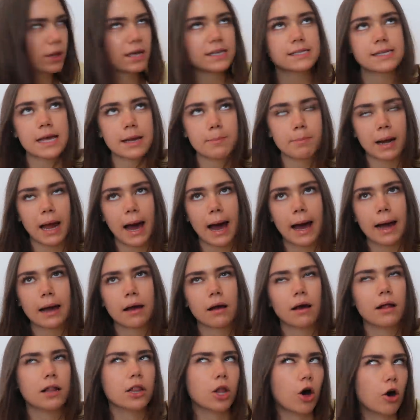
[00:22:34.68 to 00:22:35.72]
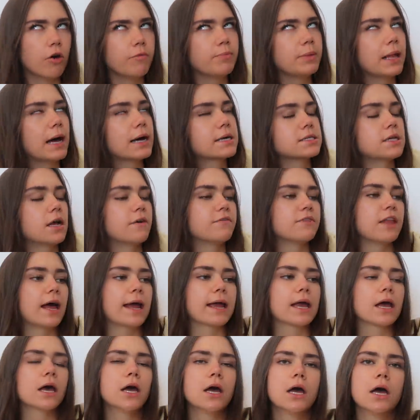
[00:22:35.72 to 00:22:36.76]
Well, I say black, a lot of black stuff,
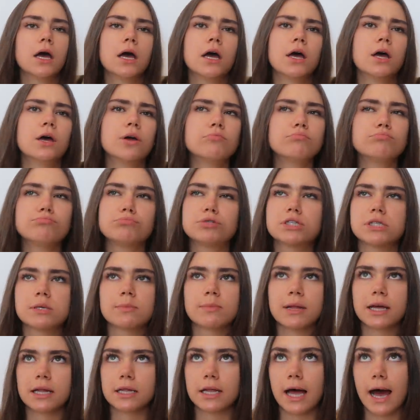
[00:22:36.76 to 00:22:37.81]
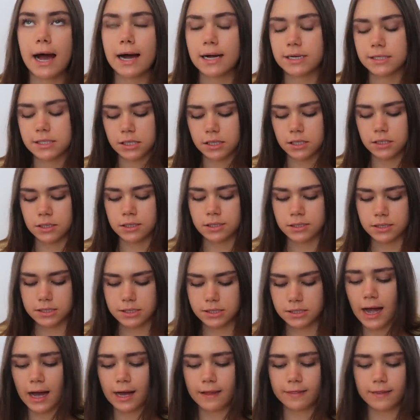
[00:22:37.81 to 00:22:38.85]
like some little
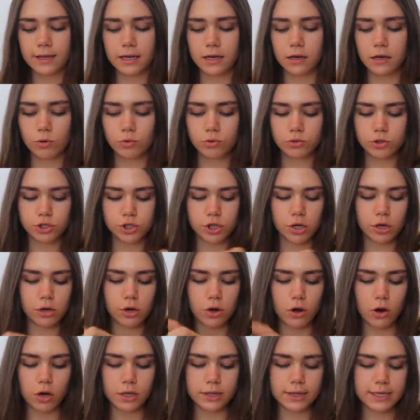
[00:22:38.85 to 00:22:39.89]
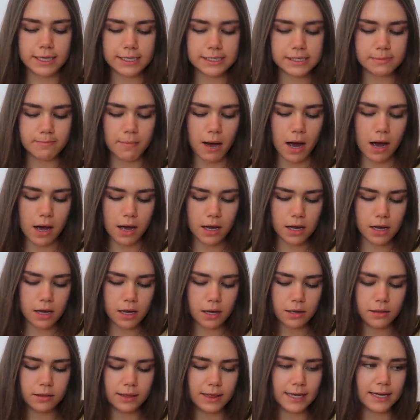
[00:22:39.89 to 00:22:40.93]
accents. And then I also got this mug,
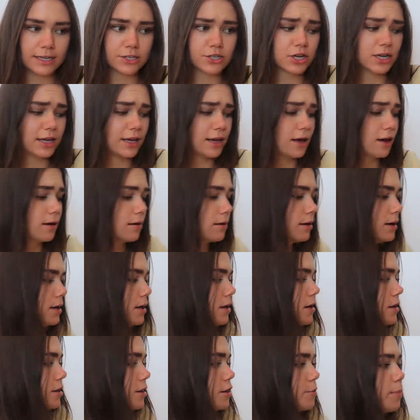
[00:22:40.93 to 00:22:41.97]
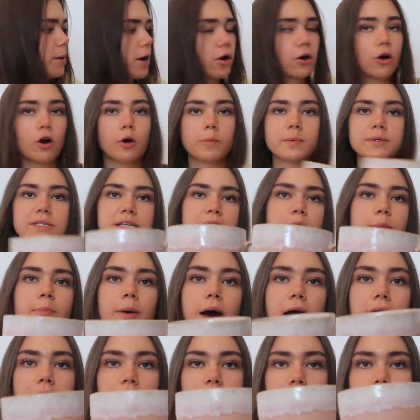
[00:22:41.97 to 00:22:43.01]
literally the polar opposite,
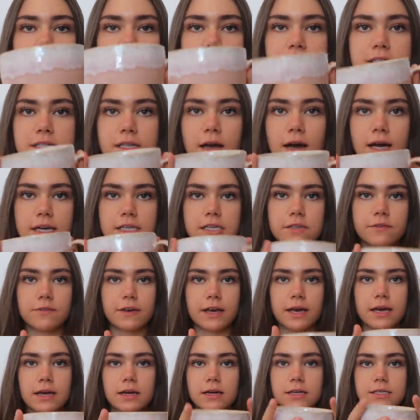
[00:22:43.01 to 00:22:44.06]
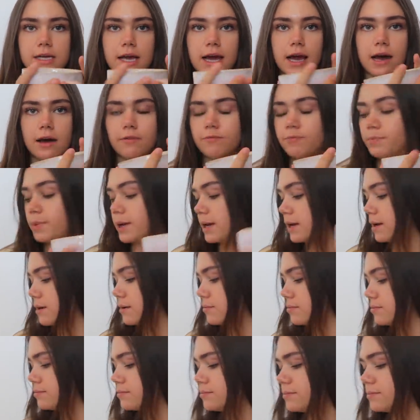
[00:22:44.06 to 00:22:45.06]
but I love the size of it because I have big